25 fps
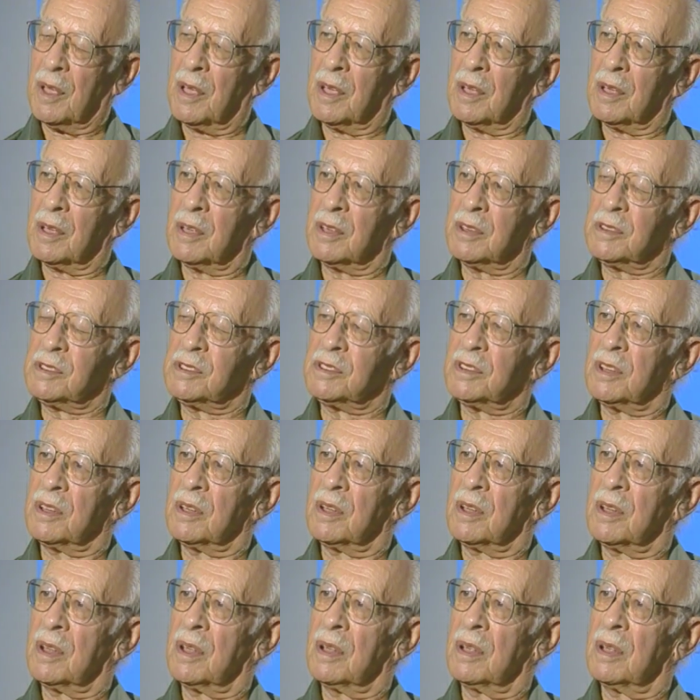is
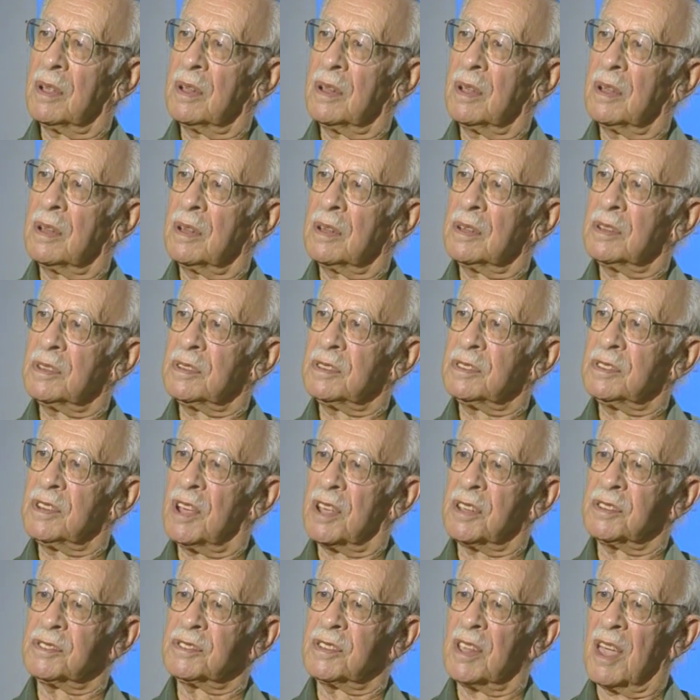
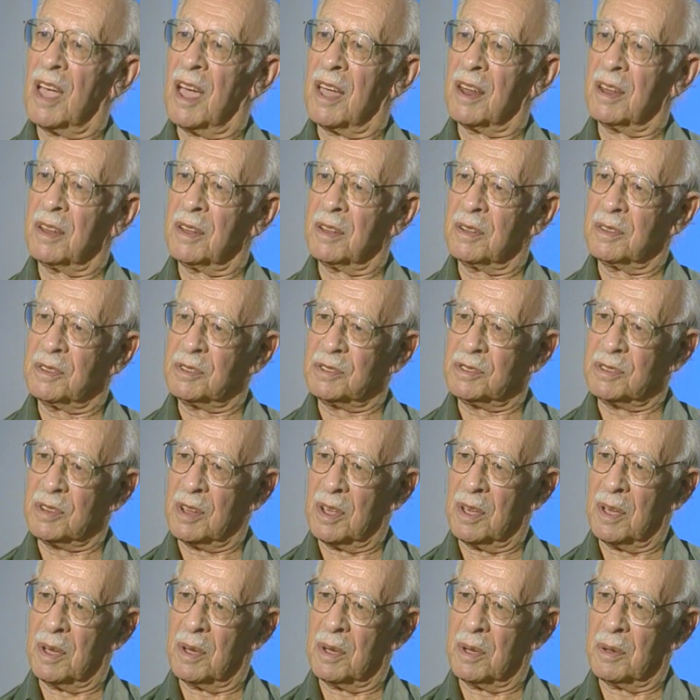just that, it's
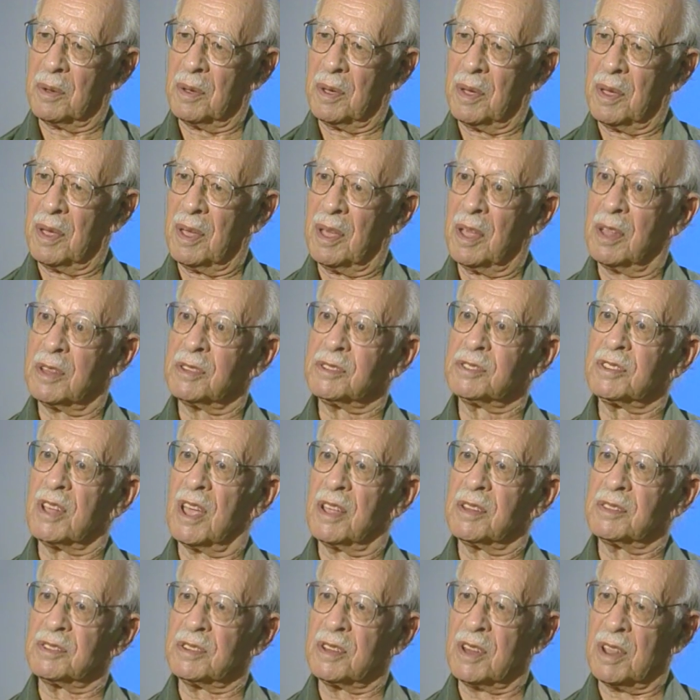uh,
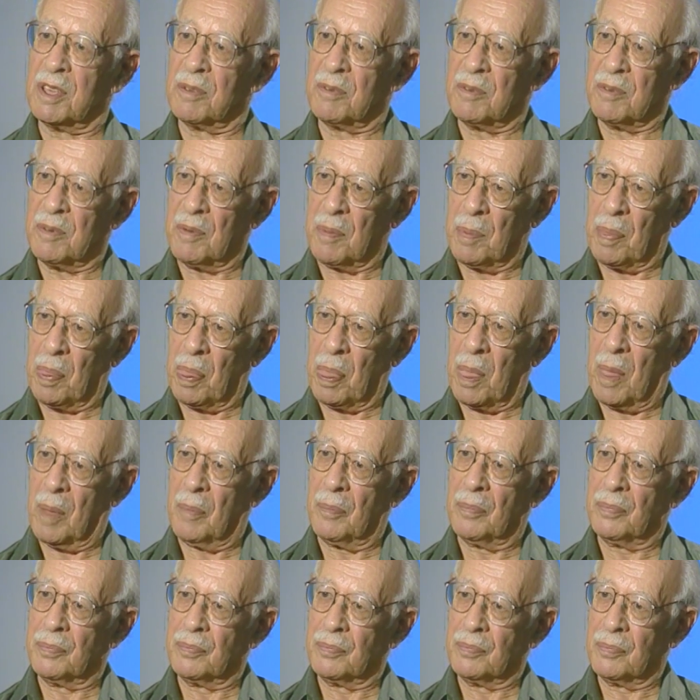insensitive.
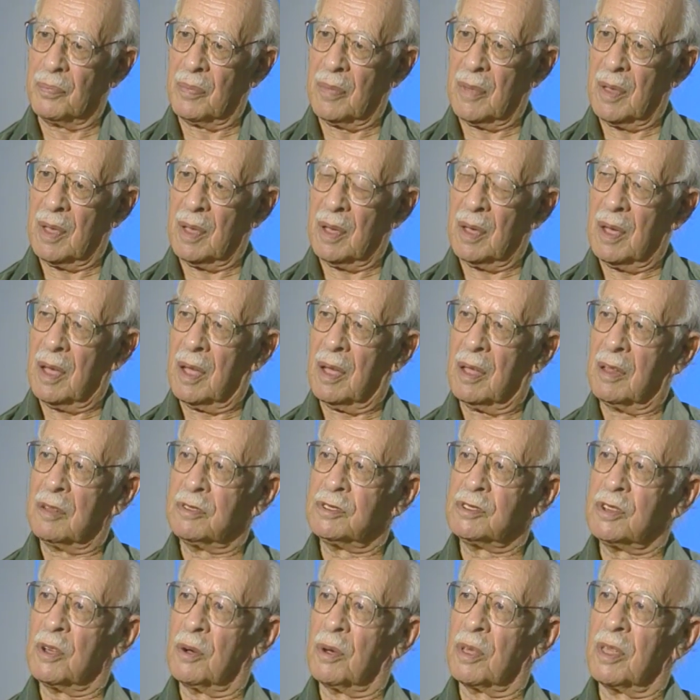
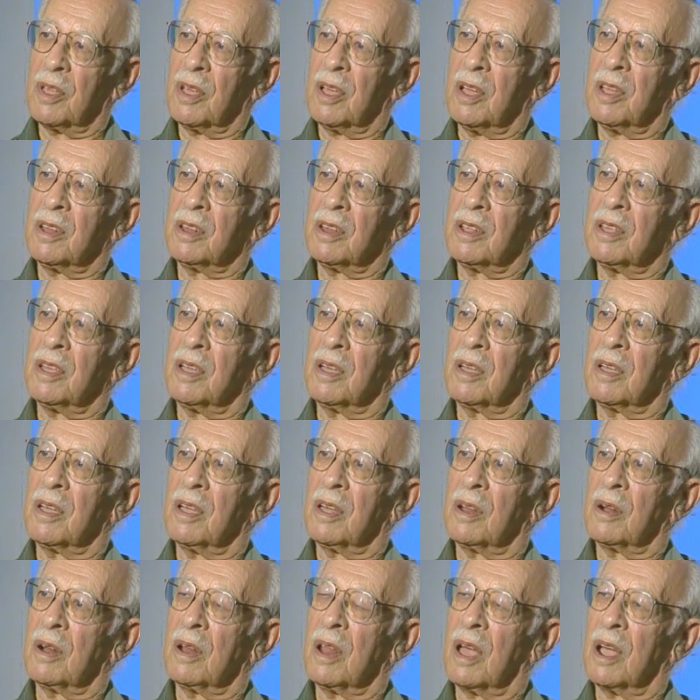And so the India
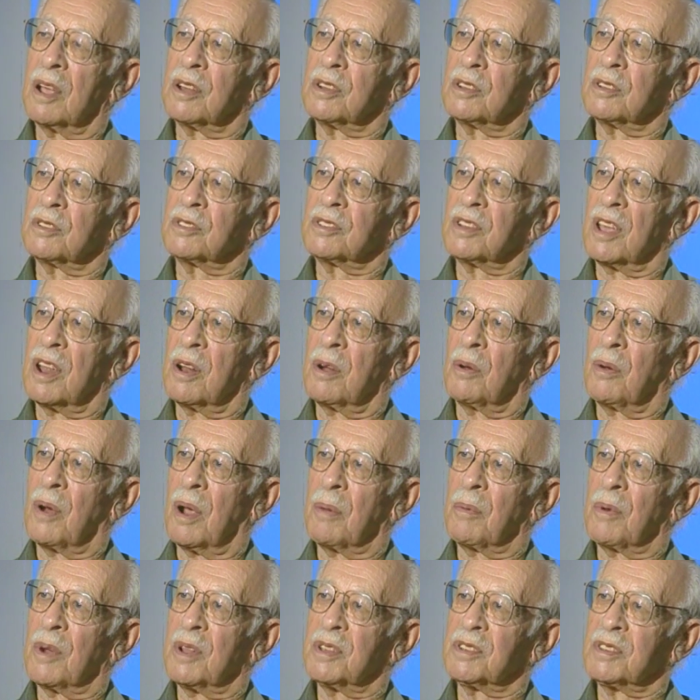International Center
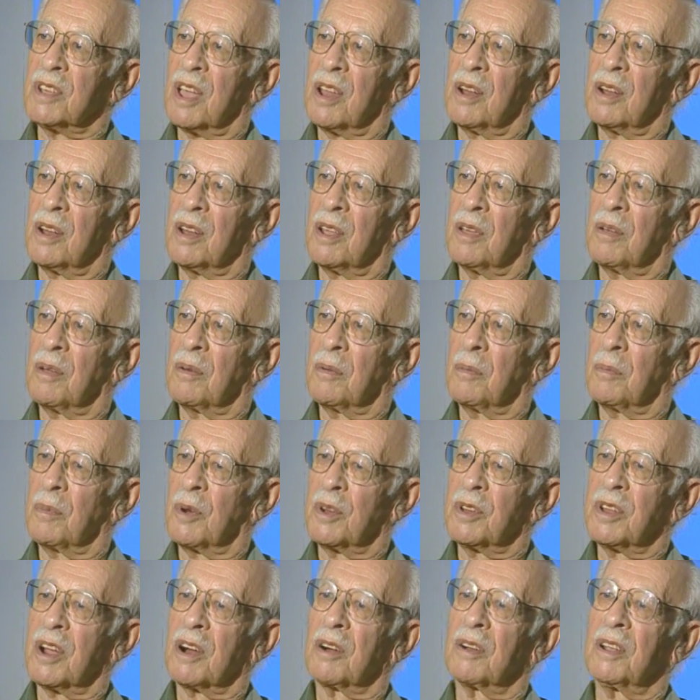represented a
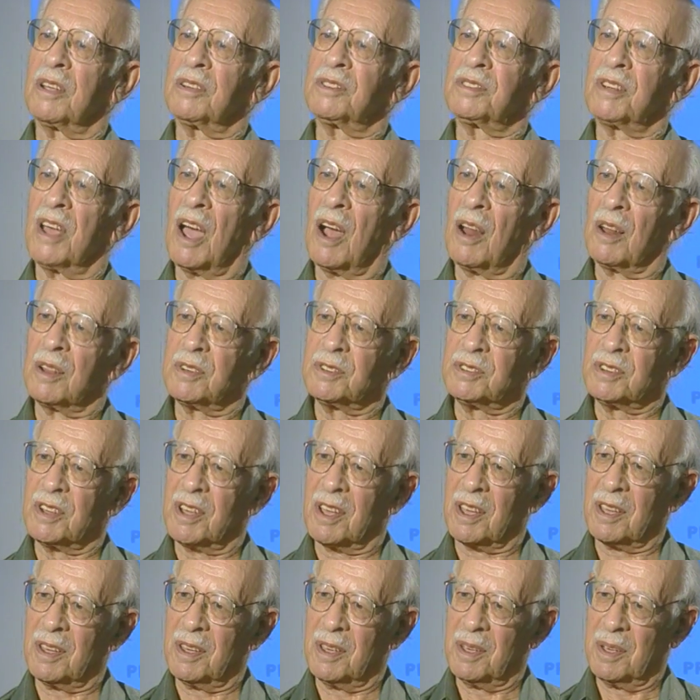particularly
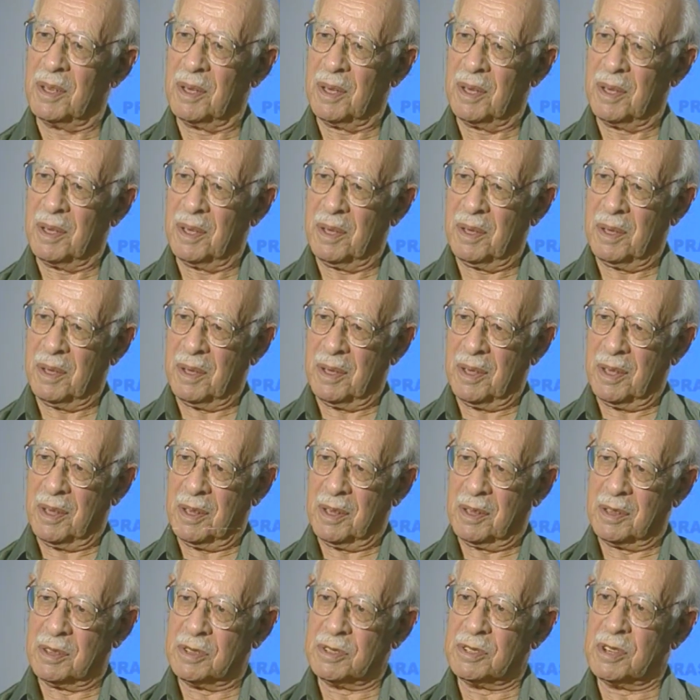challenging
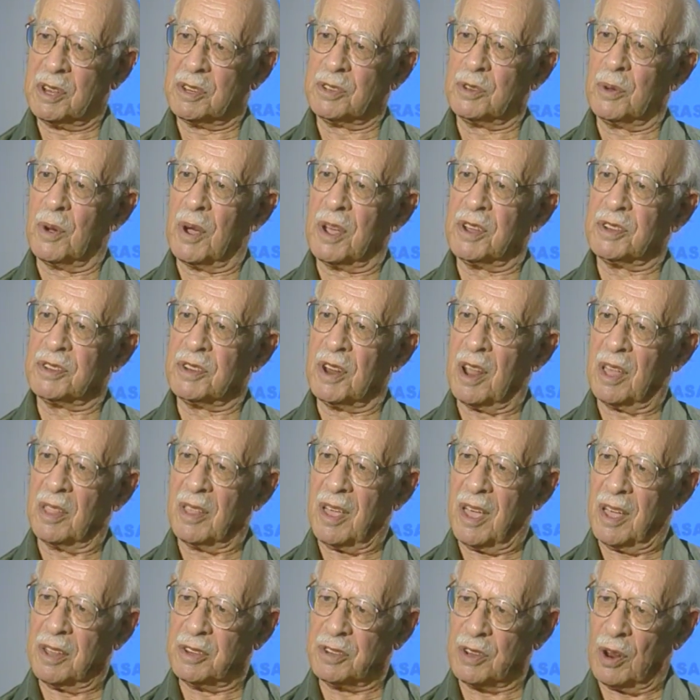situation on
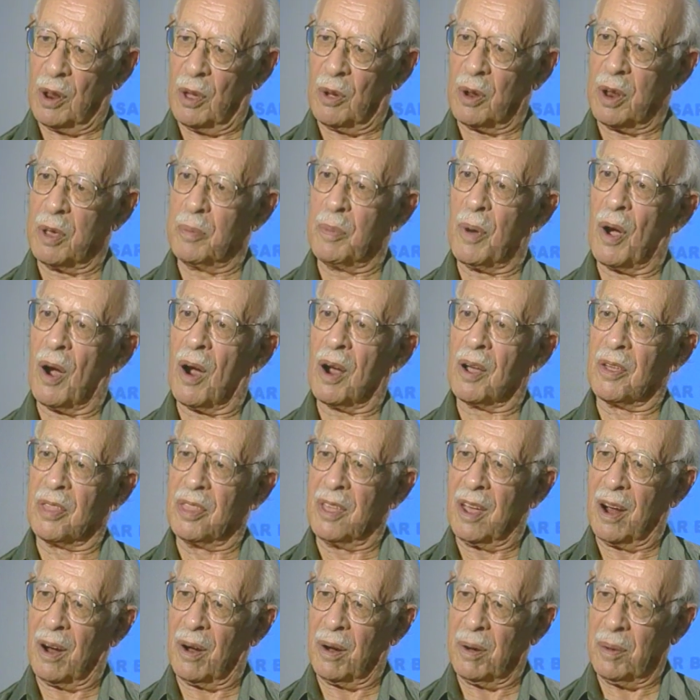the edge of Lodi Park
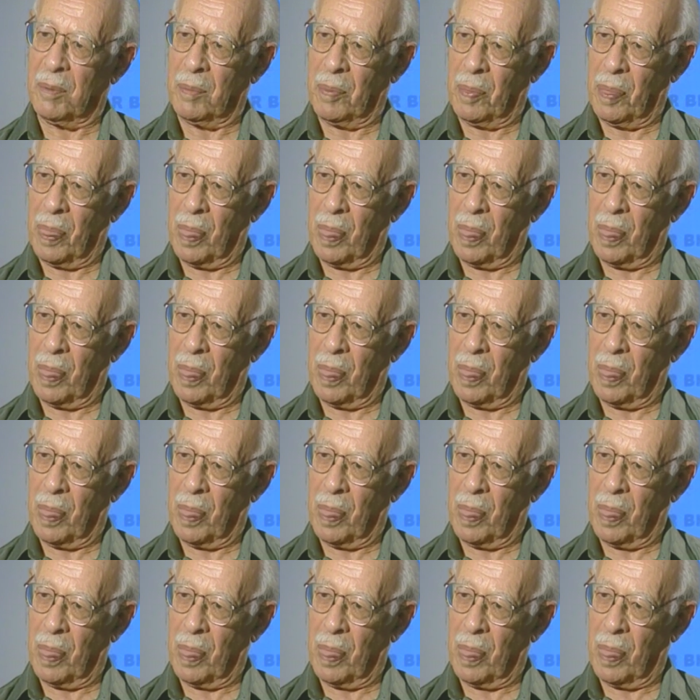there.